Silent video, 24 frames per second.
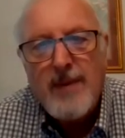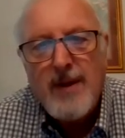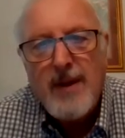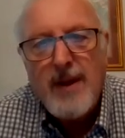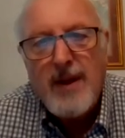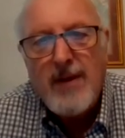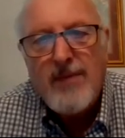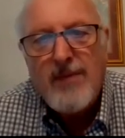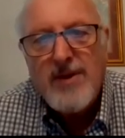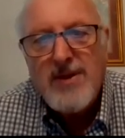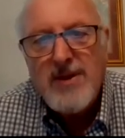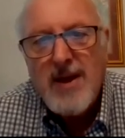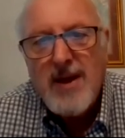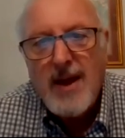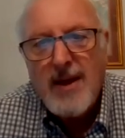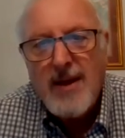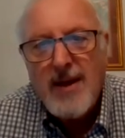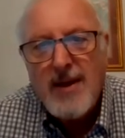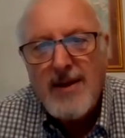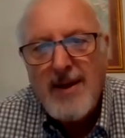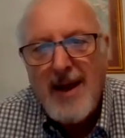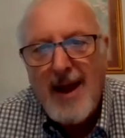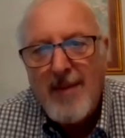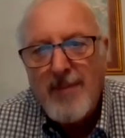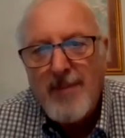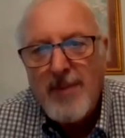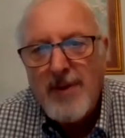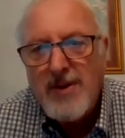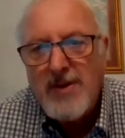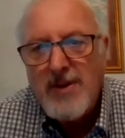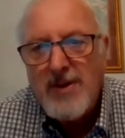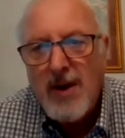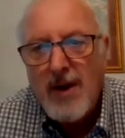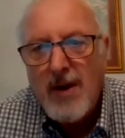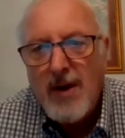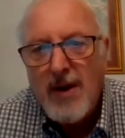if it's kind of damp and
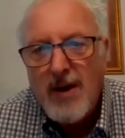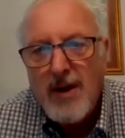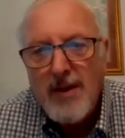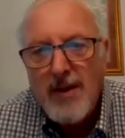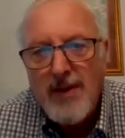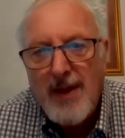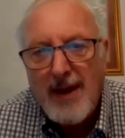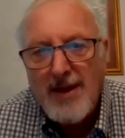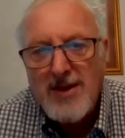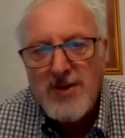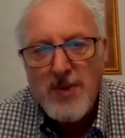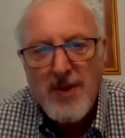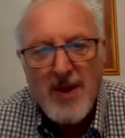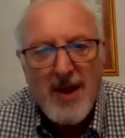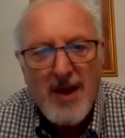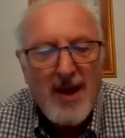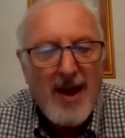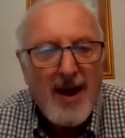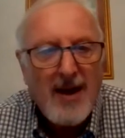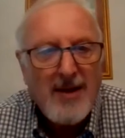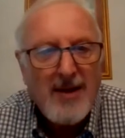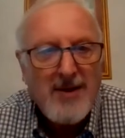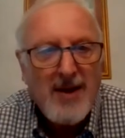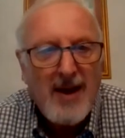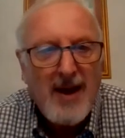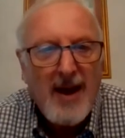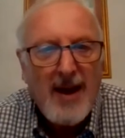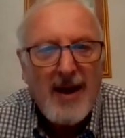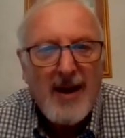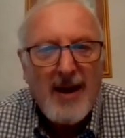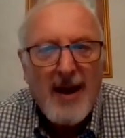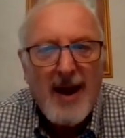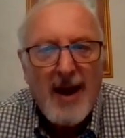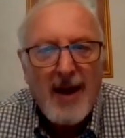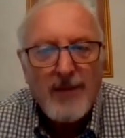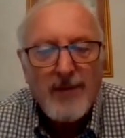dark, that's where they like to hang
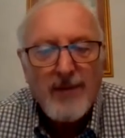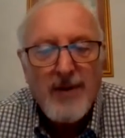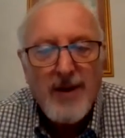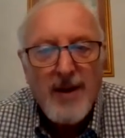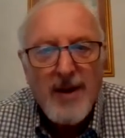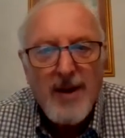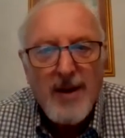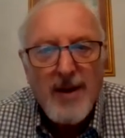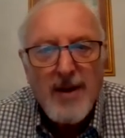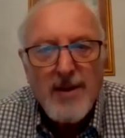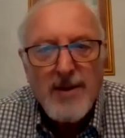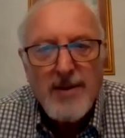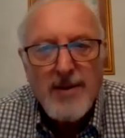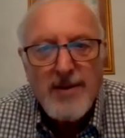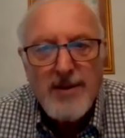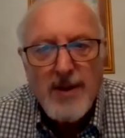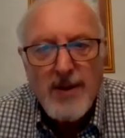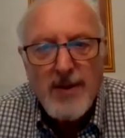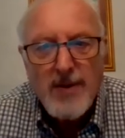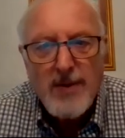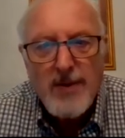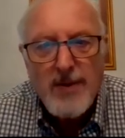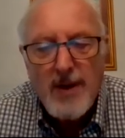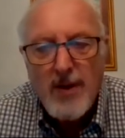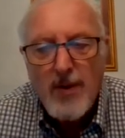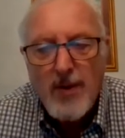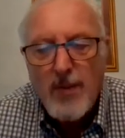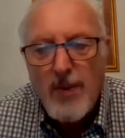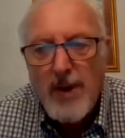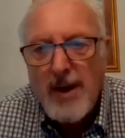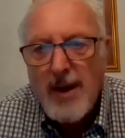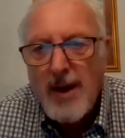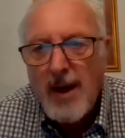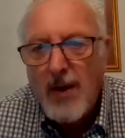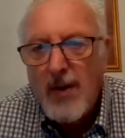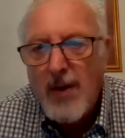out. So, we
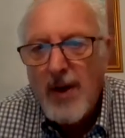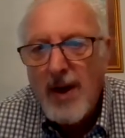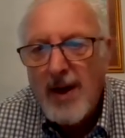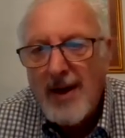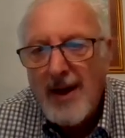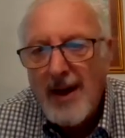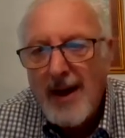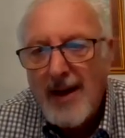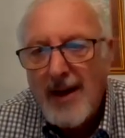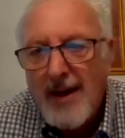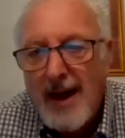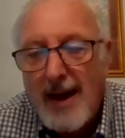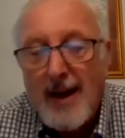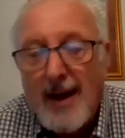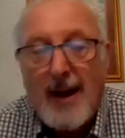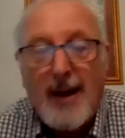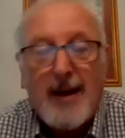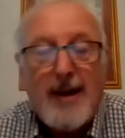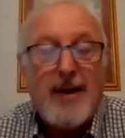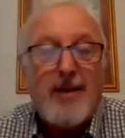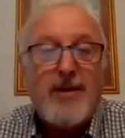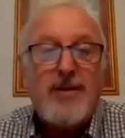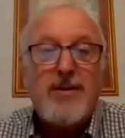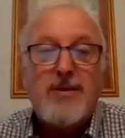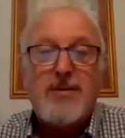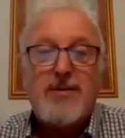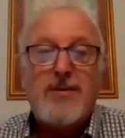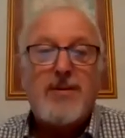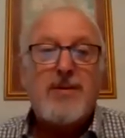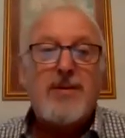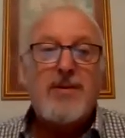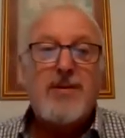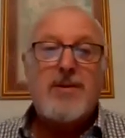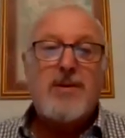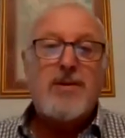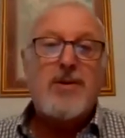go on in. I can
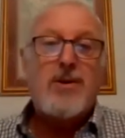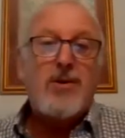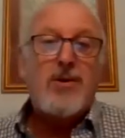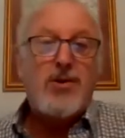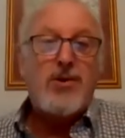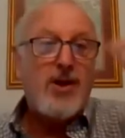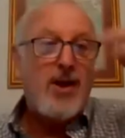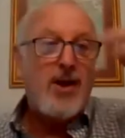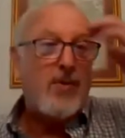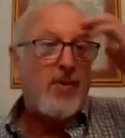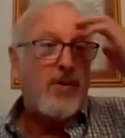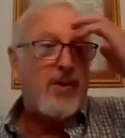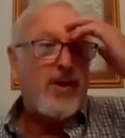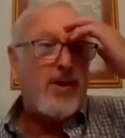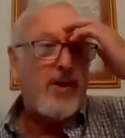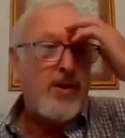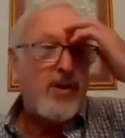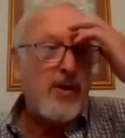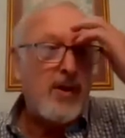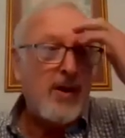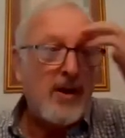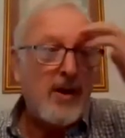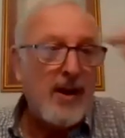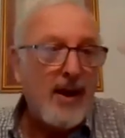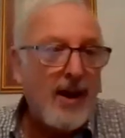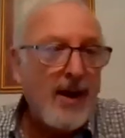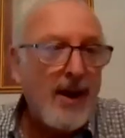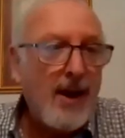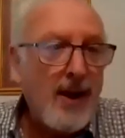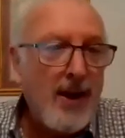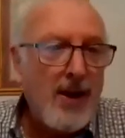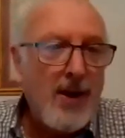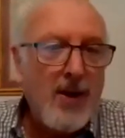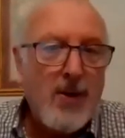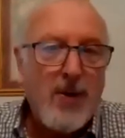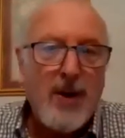just share with you a
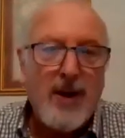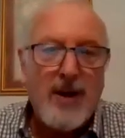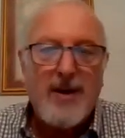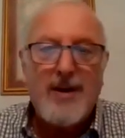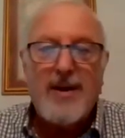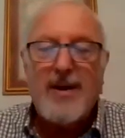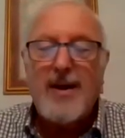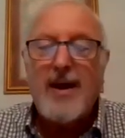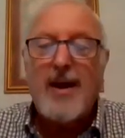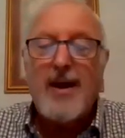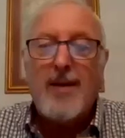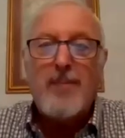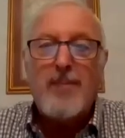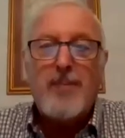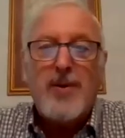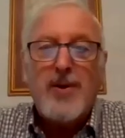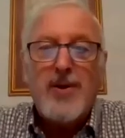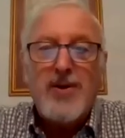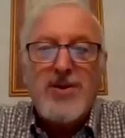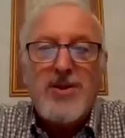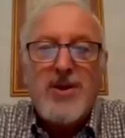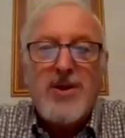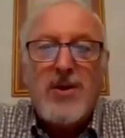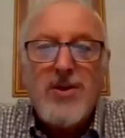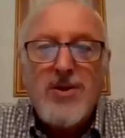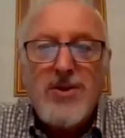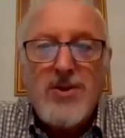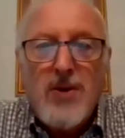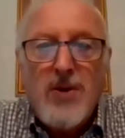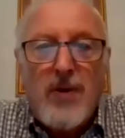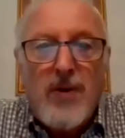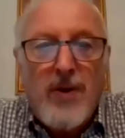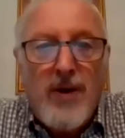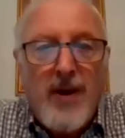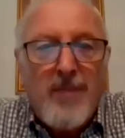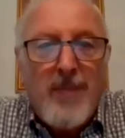quick personal
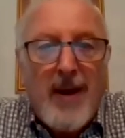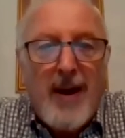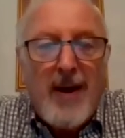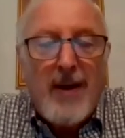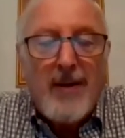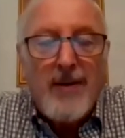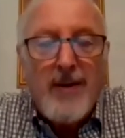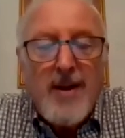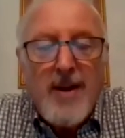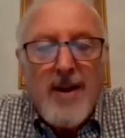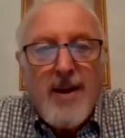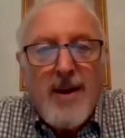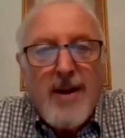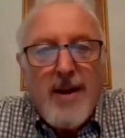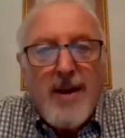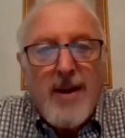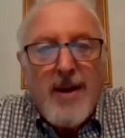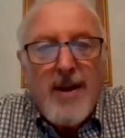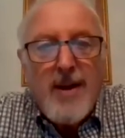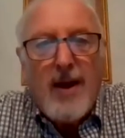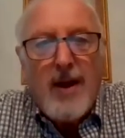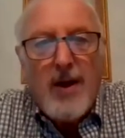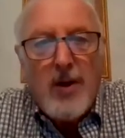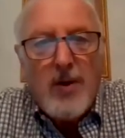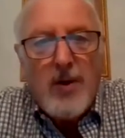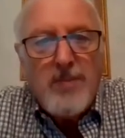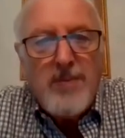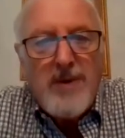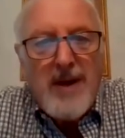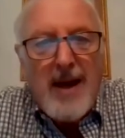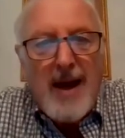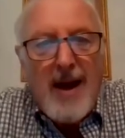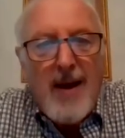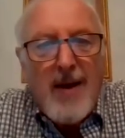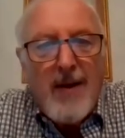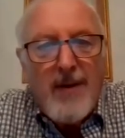story about a home
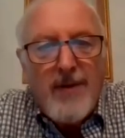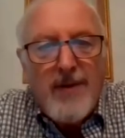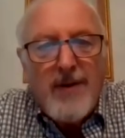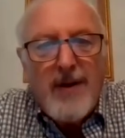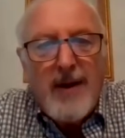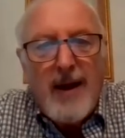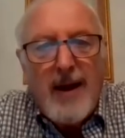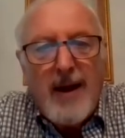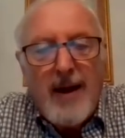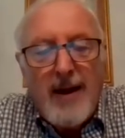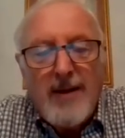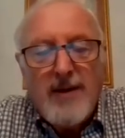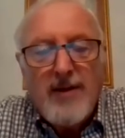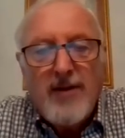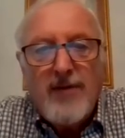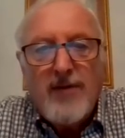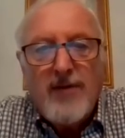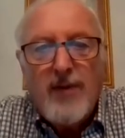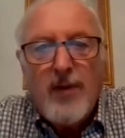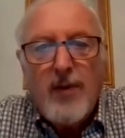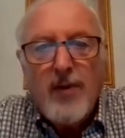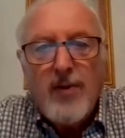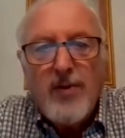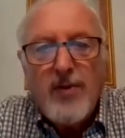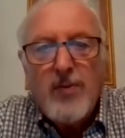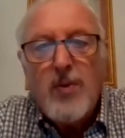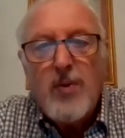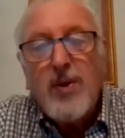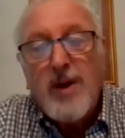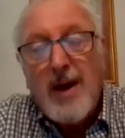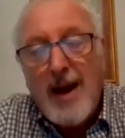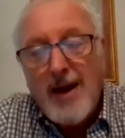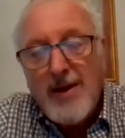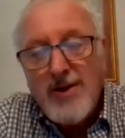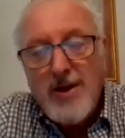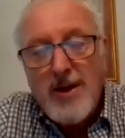down in the 4th Ward,
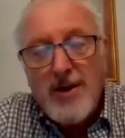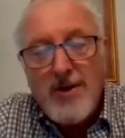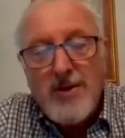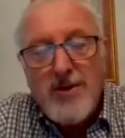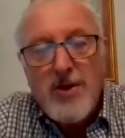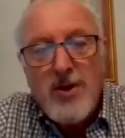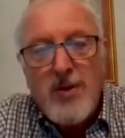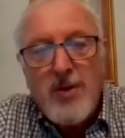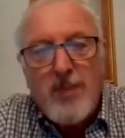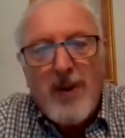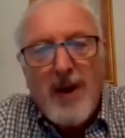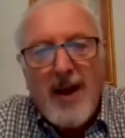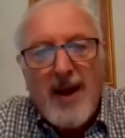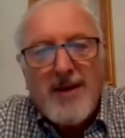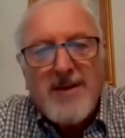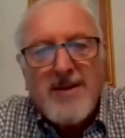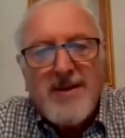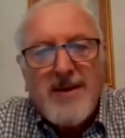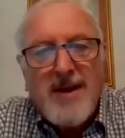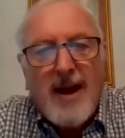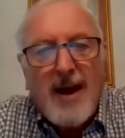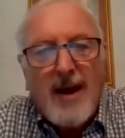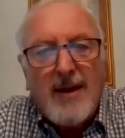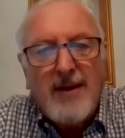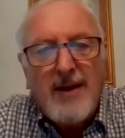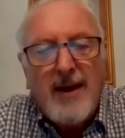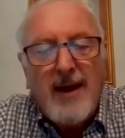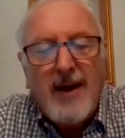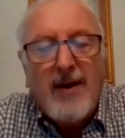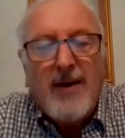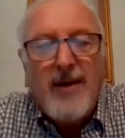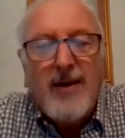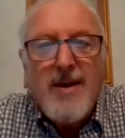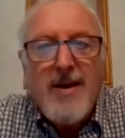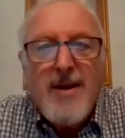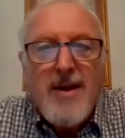actually a duplex down
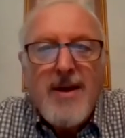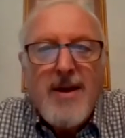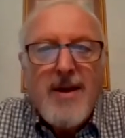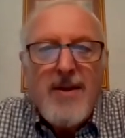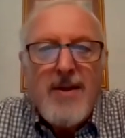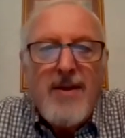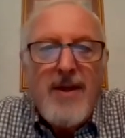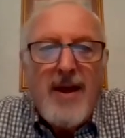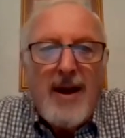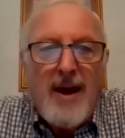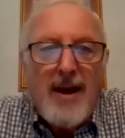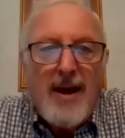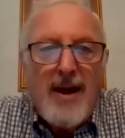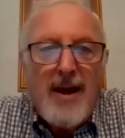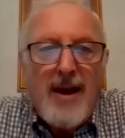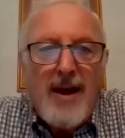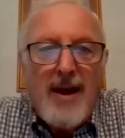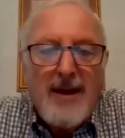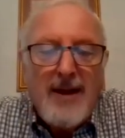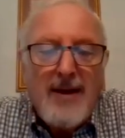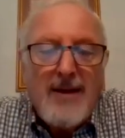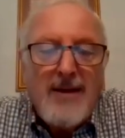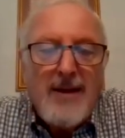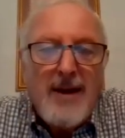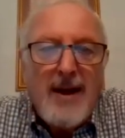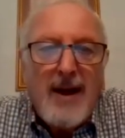there that I did